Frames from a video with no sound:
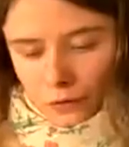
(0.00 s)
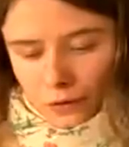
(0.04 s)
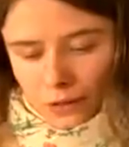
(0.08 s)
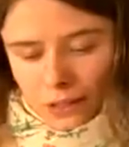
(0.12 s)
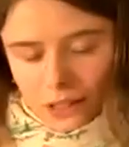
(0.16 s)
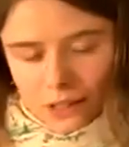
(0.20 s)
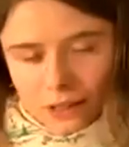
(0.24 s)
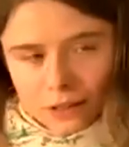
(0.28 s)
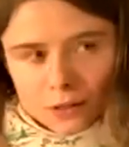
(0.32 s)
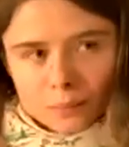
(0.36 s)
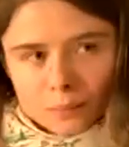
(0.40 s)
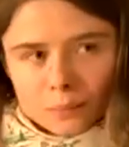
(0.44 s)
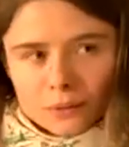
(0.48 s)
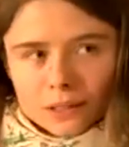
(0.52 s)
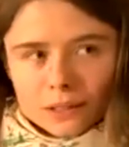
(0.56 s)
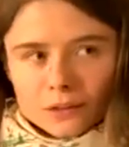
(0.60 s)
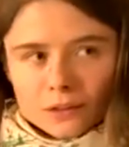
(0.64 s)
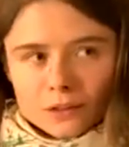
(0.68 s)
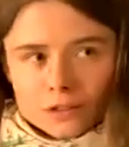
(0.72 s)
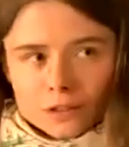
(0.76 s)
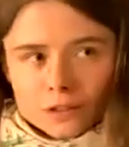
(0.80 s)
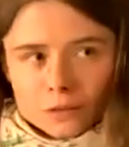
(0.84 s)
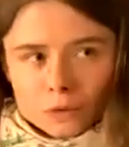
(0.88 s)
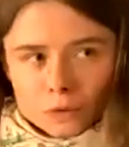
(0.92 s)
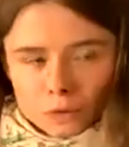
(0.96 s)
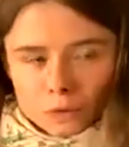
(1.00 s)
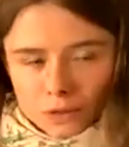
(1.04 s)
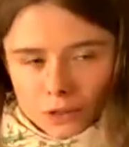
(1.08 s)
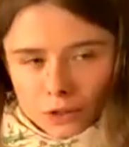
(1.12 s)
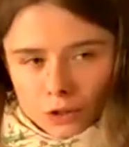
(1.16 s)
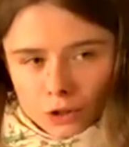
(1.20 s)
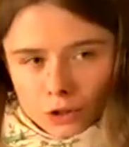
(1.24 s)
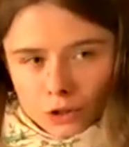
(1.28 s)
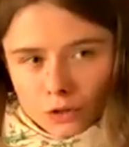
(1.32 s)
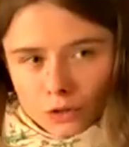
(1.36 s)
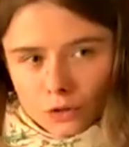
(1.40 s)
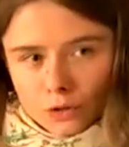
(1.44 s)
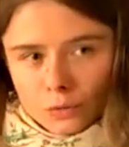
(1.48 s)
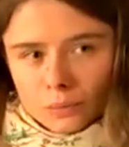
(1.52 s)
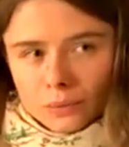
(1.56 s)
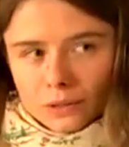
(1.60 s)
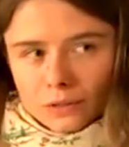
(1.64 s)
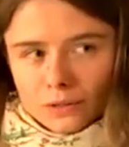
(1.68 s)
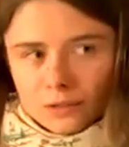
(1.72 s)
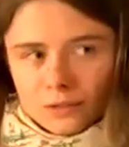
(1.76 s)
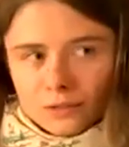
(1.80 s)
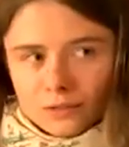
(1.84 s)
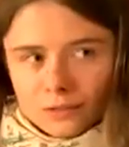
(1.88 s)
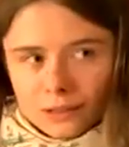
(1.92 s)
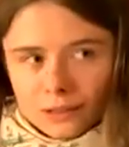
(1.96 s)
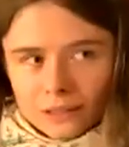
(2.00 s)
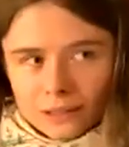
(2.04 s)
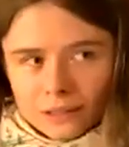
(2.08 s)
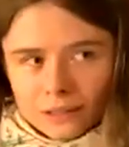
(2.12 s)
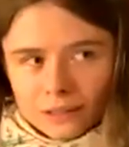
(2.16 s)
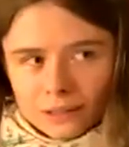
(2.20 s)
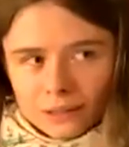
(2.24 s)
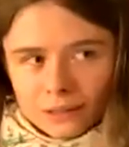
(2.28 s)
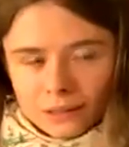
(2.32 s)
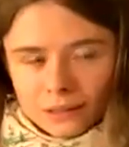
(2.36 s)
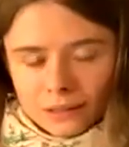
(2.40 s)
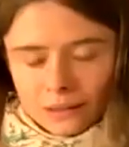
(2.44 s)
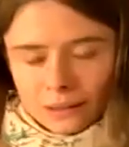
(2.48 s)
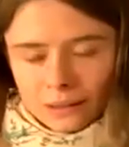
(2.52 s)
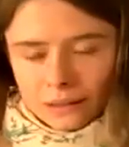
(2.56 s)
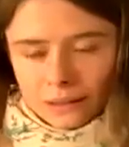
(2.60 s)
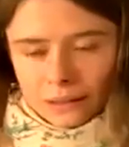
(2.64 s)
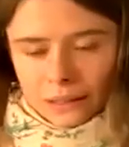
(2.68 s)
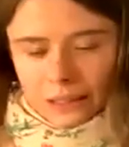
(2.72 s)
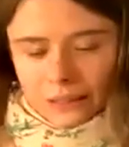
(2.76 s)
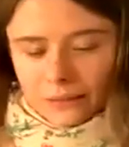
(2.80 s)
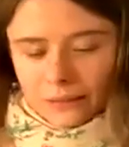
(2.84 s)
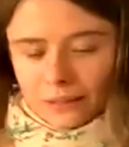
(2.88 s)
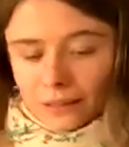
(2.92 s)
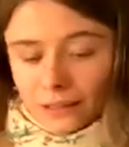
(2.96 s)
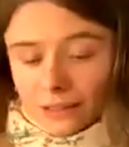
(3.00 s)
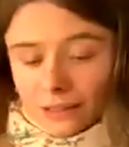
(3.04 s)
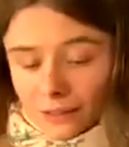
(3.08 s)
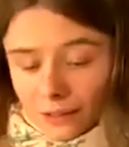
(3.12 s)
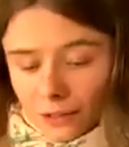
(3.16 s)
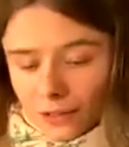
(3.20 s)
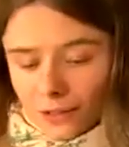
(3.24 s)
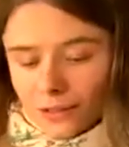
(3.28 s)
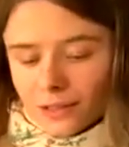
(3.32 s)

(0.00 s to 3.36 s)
Even if we need the supplies because of power cuts,